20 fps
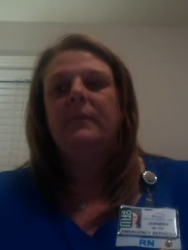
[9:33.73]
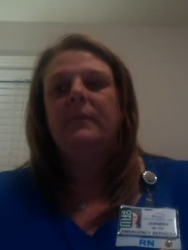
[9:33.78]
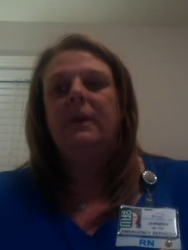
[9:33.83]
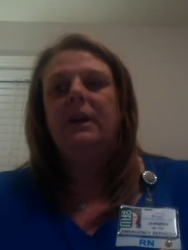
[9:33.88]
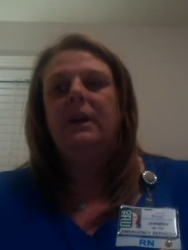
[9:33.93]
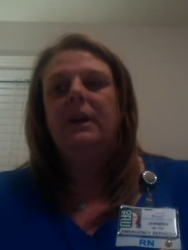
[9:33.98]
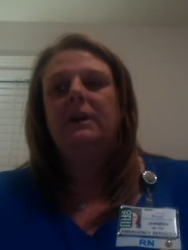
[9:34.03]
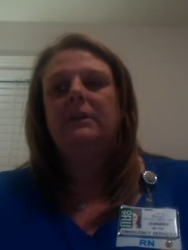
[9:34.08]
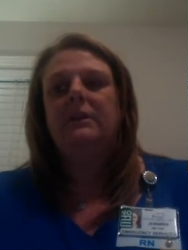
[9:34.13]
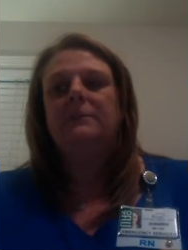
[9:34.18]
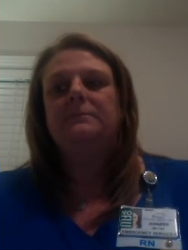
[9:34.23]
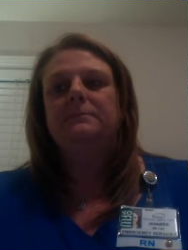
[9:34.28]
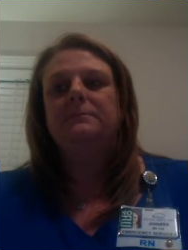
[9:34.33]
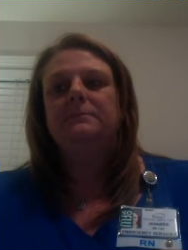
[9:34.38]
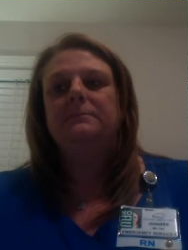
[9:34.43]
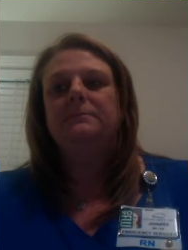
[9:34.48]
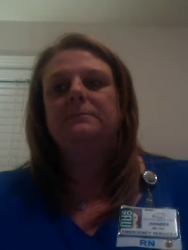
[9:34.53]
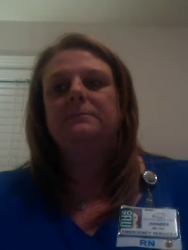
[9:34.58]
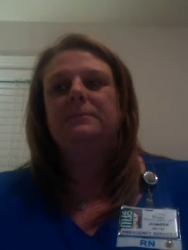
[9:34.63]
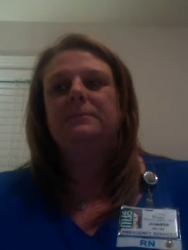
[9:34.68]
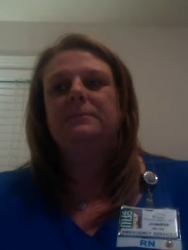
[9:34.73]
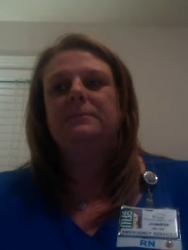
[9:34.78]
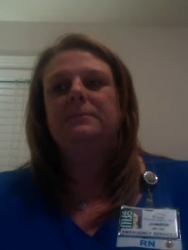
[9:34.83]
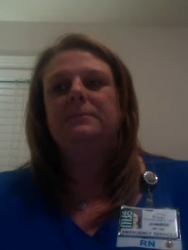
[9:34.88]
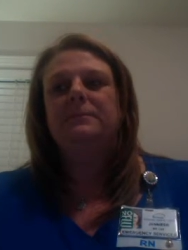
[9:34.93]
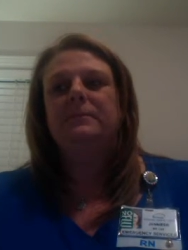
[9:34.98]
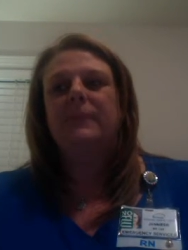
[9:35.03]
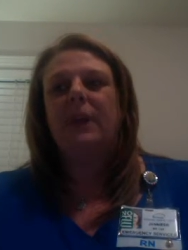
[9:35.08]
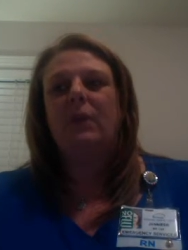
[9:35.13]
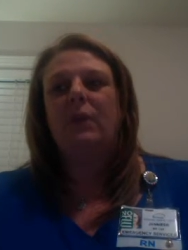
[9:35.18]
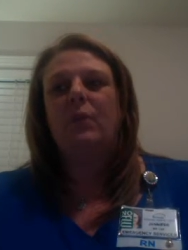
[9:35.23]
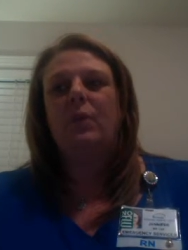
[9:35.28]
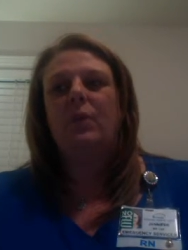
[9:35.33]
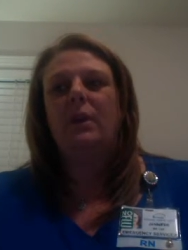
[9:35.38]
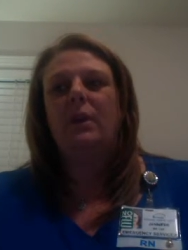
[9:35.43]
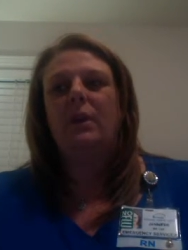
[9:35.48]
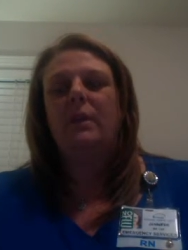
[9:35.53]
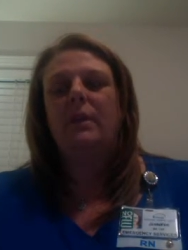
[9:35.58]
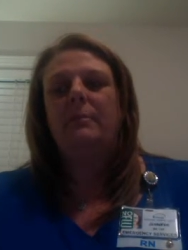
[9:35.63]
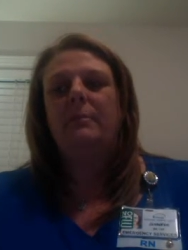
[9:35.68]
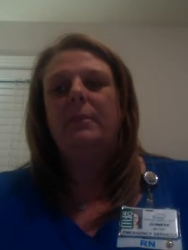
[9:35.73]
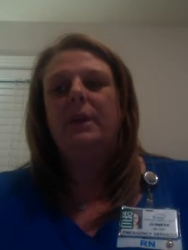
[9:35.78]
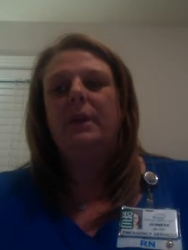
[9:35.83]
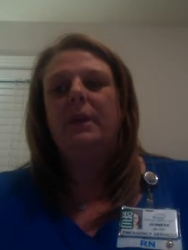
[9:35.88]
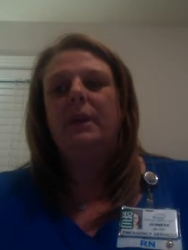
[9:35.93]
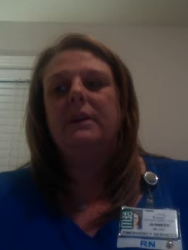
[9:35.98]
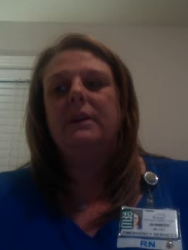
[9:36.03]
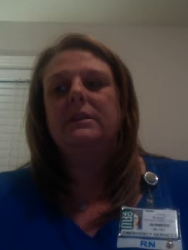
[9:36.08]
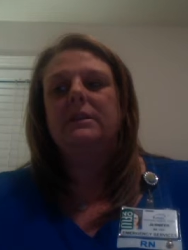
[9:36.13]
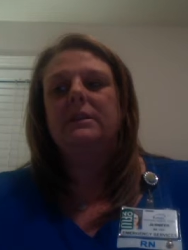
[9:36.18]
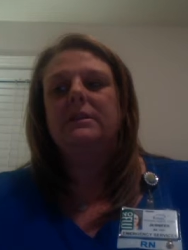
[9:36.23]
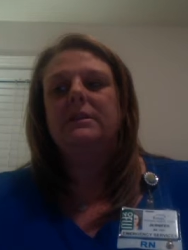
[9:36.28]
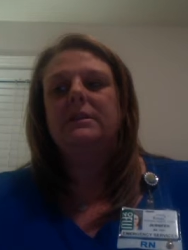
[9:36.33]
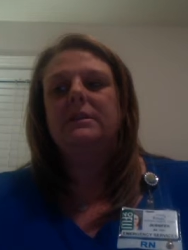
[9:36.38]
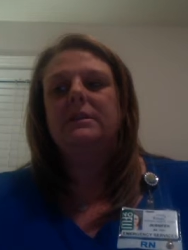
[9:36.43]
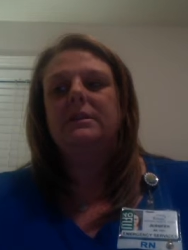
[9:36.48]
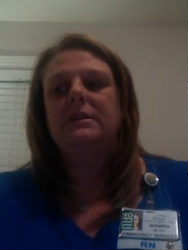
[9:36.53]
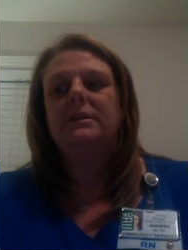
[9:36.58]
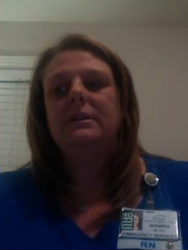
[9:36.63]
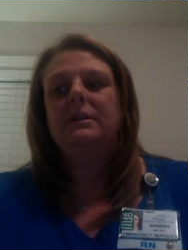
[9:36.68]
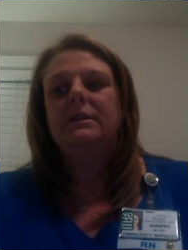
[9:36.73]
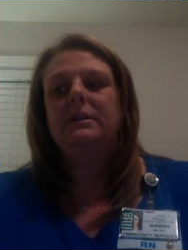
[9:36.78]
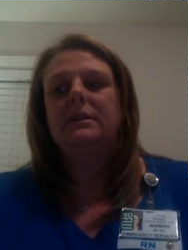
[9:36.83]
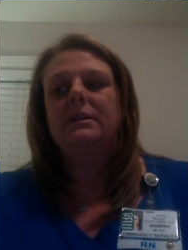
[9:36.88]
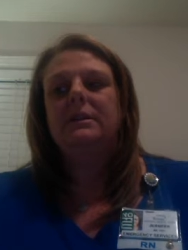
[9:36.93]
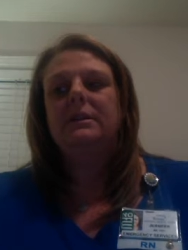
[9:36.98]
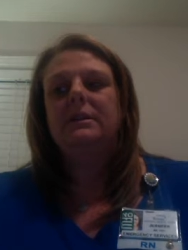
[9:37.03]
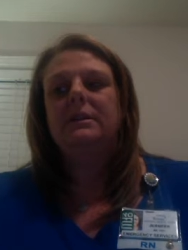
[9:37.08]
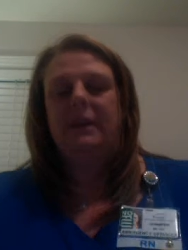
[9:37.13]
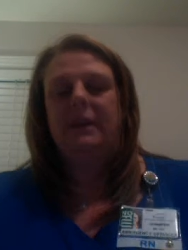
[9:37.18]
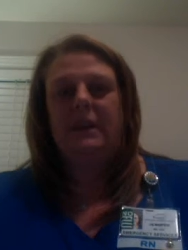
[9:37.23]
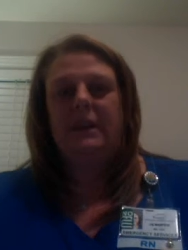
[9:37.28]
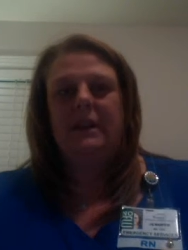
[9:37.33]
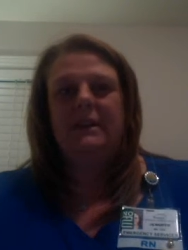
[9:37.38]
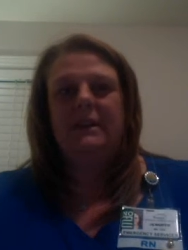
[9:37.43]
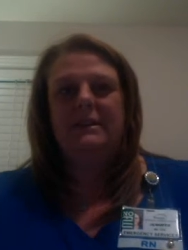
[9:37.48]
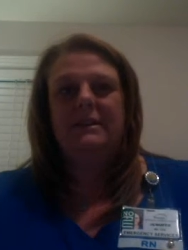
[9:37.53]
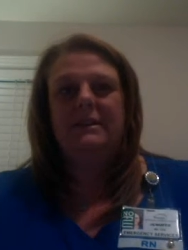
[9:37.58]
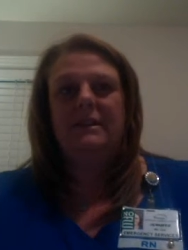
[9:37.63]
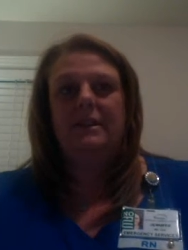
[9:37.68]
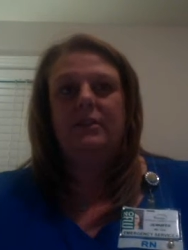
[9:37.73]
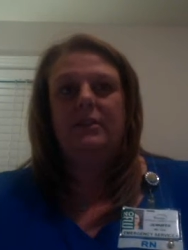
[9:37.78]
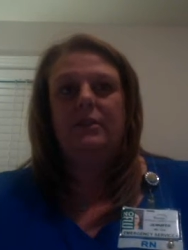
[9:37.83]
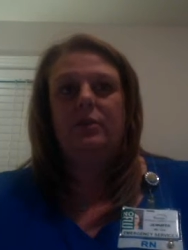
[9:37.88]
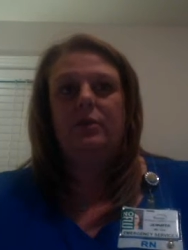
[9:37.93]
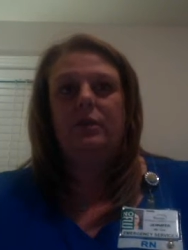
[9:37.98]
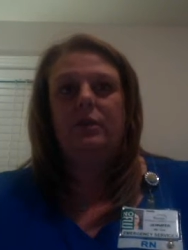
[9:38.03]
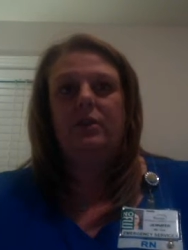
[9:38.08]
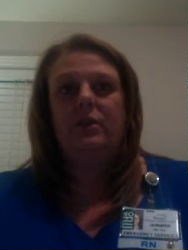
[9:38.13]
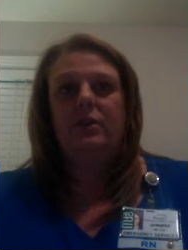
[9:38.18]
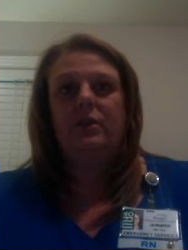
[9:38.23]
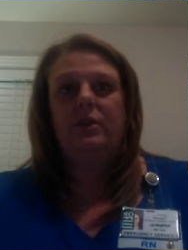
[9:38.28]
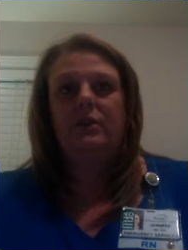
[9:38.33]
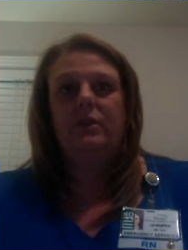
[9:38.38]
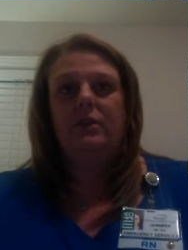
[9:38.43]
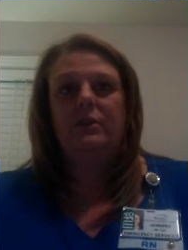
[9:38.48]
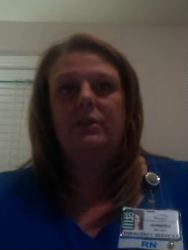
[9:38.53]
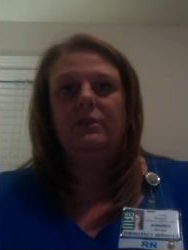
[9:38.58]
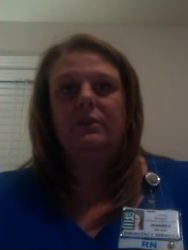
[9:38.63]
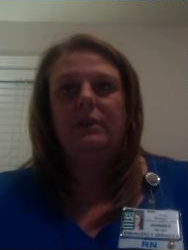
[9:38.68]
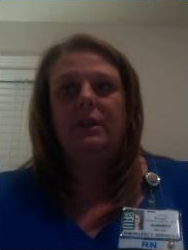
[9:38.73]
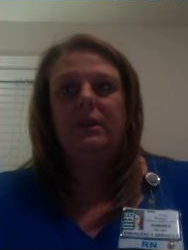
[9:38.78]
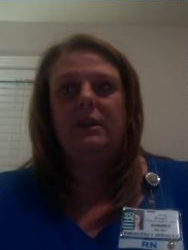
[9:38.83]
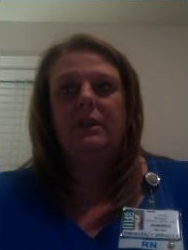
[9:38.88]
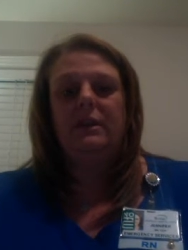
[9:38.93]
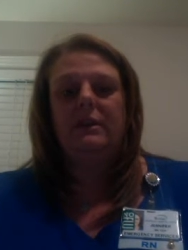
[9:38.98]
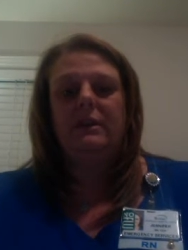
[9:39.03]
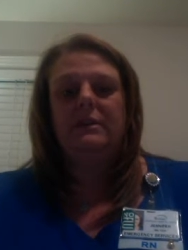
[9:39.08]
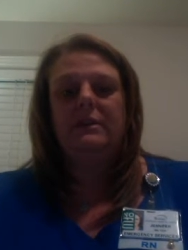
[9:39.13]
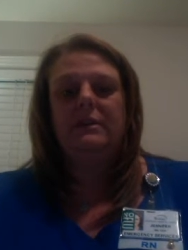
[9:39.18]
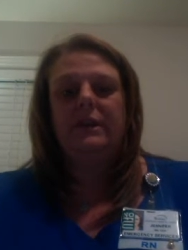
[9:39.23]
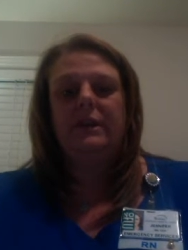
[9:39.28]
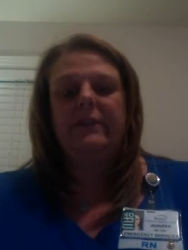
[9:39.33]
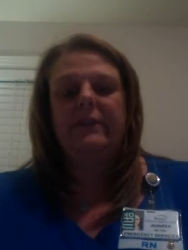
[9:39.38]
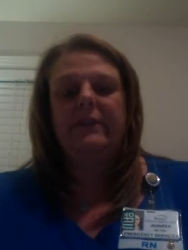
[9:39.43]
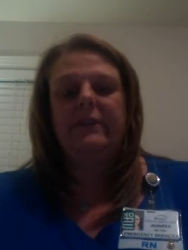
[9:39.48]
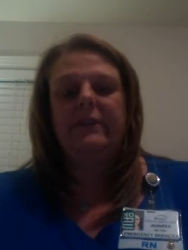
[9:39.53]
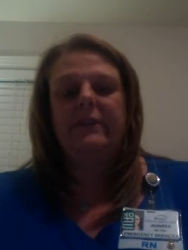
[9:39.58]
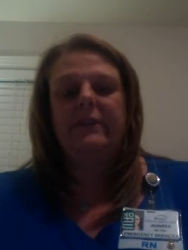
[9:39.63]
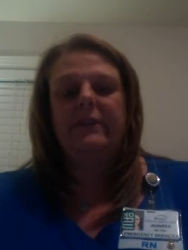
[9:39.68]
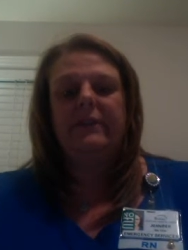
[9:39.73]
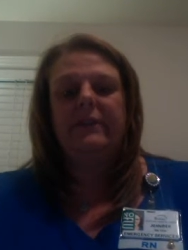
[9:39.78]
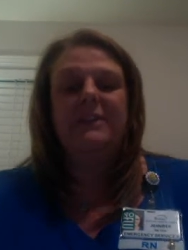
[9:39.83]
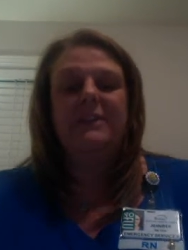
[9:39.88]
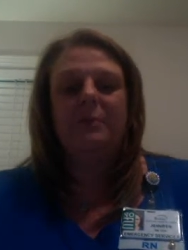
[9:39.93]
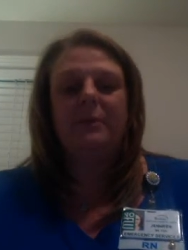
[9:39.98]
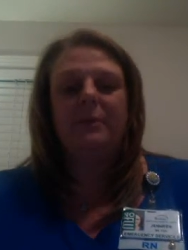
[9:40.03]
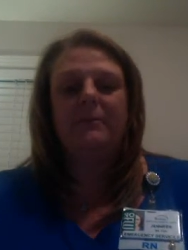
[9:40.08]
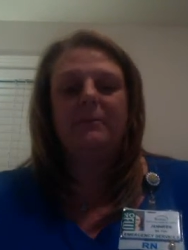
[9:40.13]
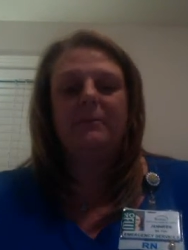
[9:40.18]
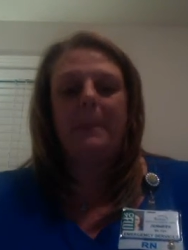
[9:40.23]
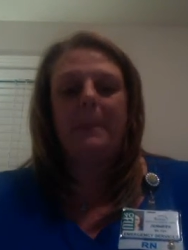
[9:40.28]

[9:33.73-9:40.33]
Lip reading: One of the best things that you can do is give them an aspirin.